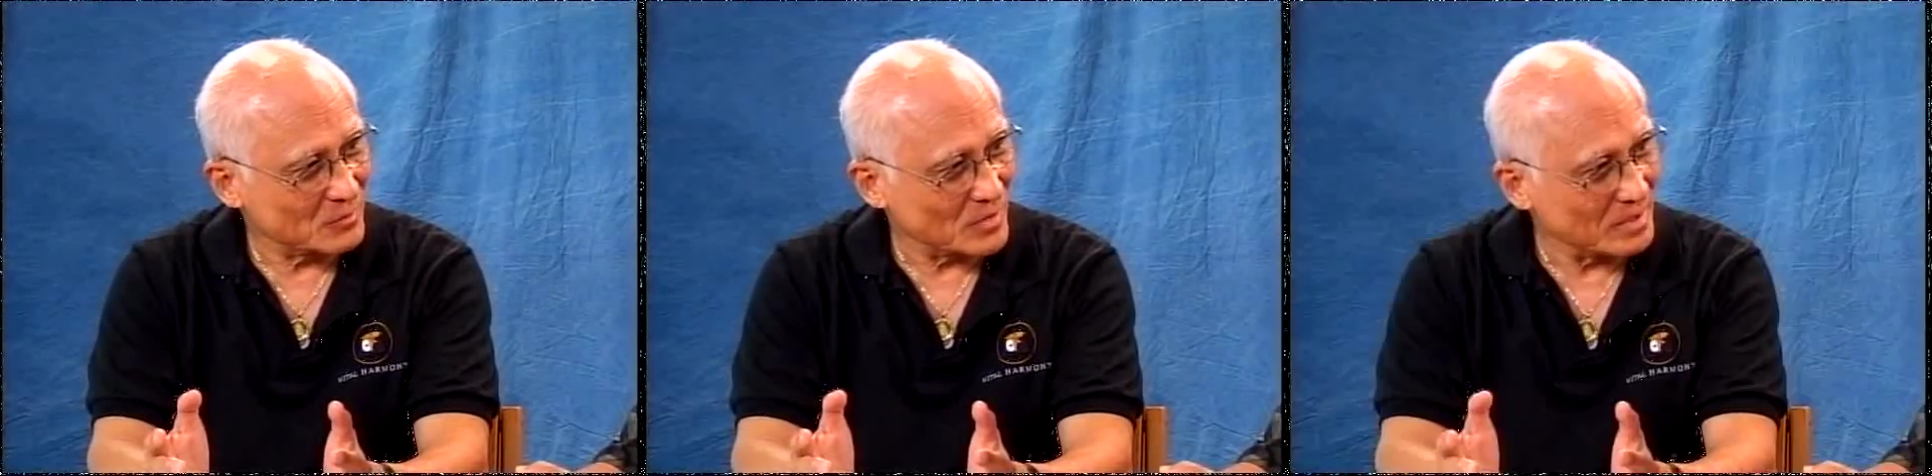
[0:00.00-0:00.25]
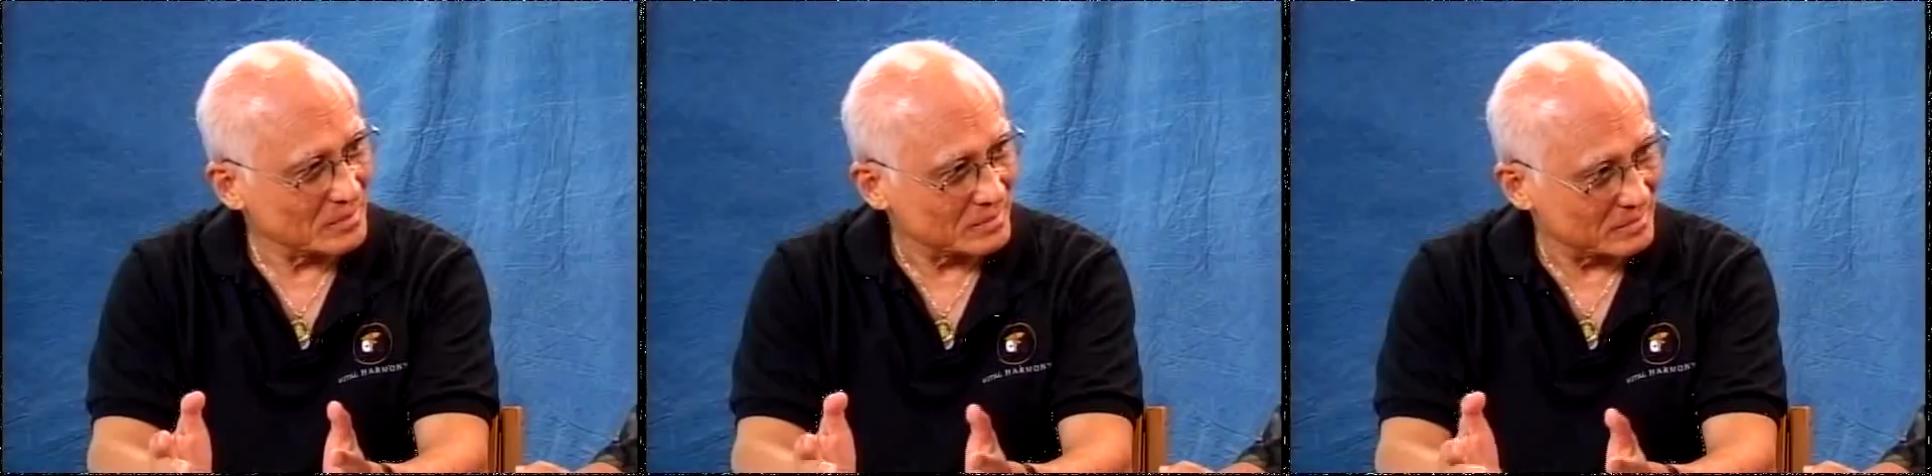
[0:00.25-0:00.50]

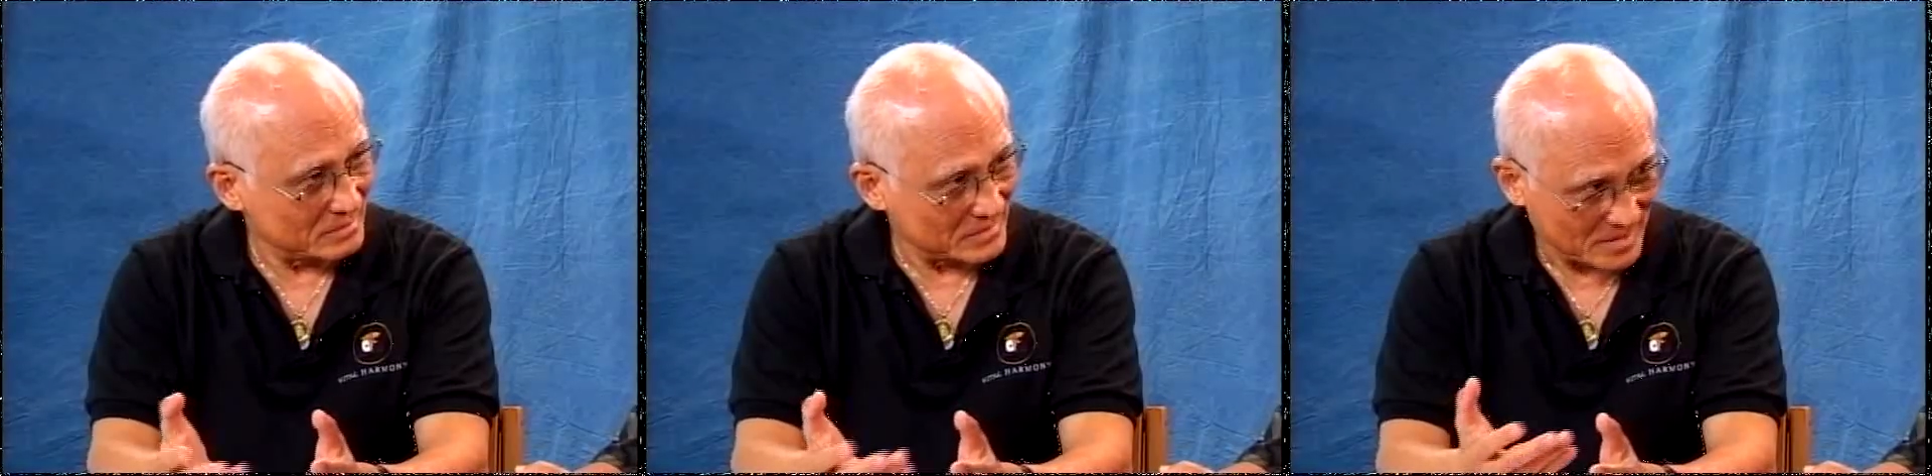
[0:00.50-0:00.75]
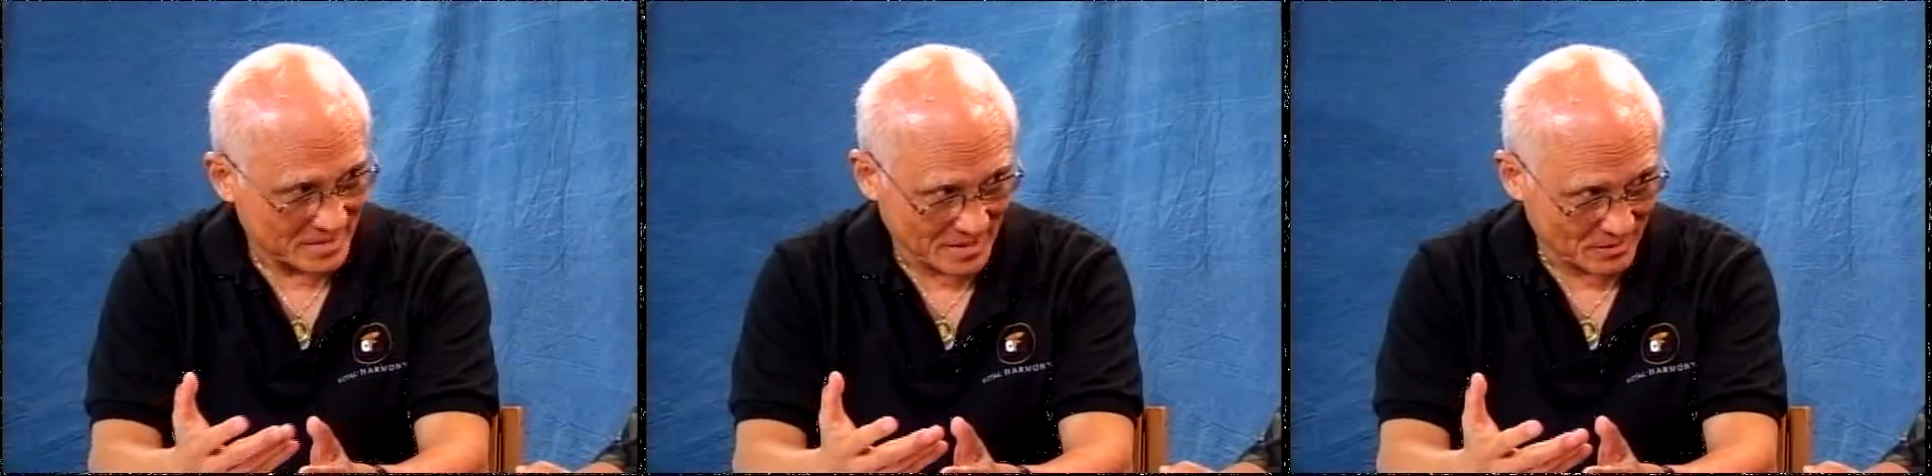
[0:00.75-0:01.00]
Well,
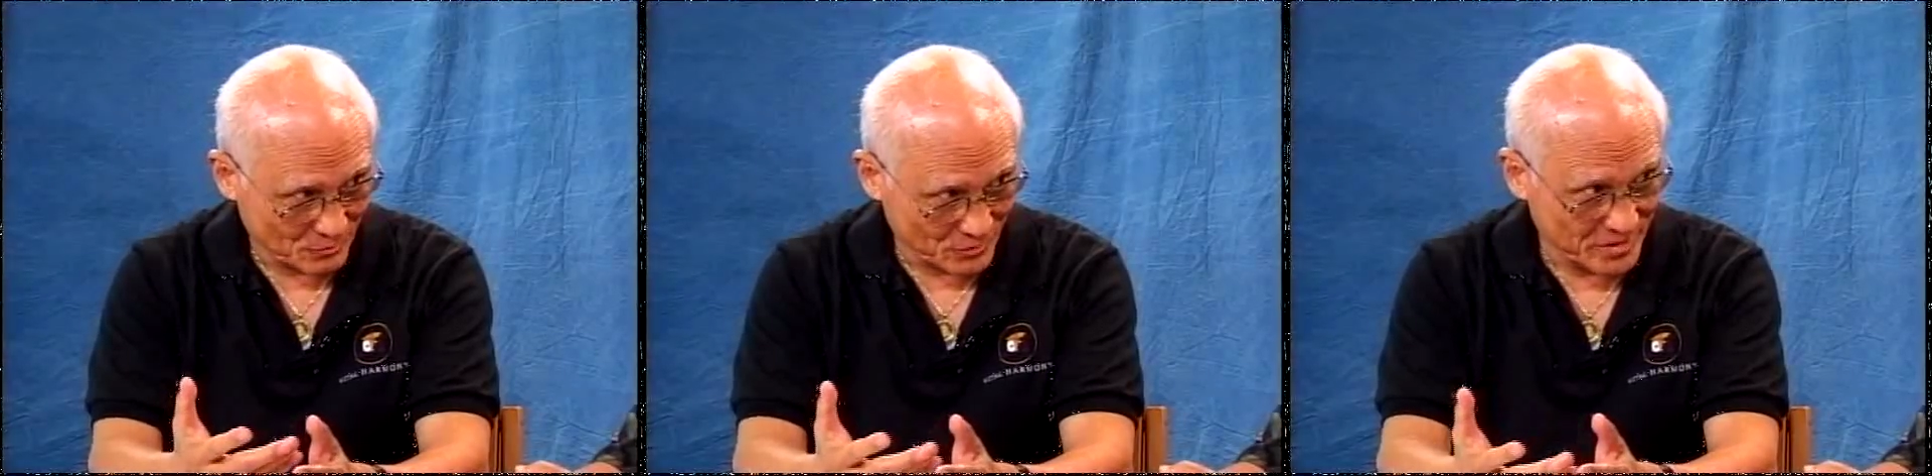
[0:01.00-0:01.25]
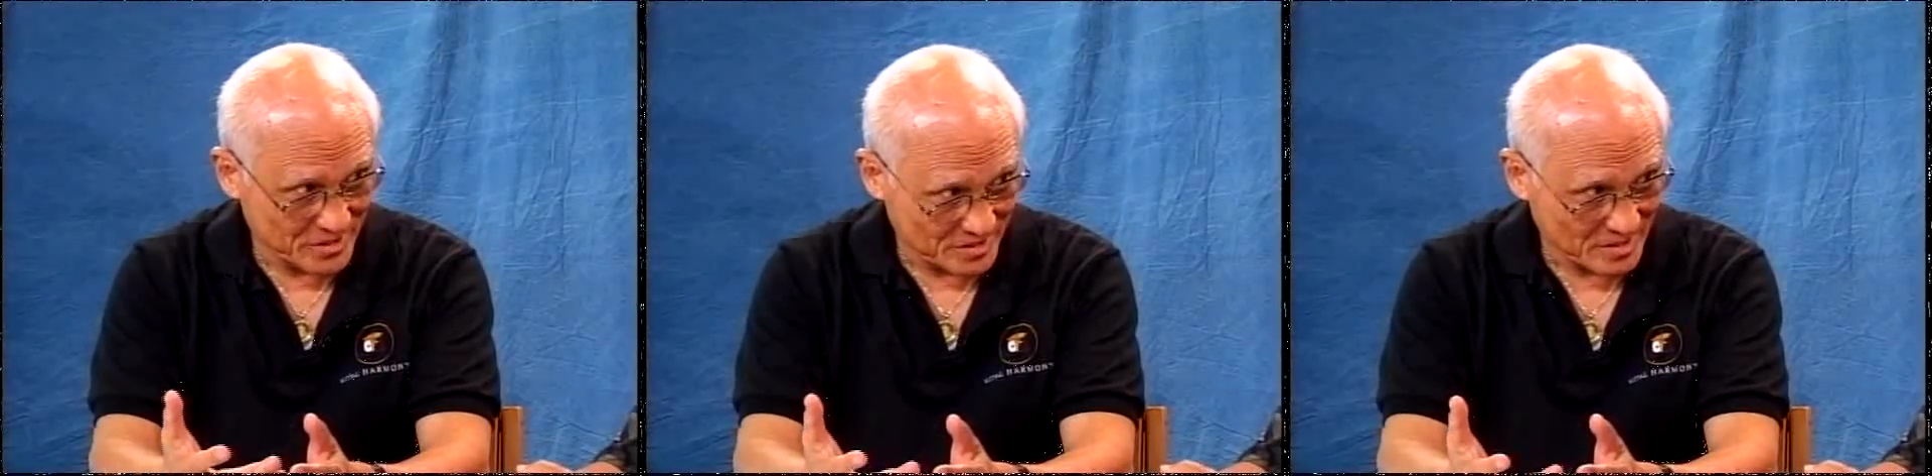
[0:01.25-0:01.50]
it can reach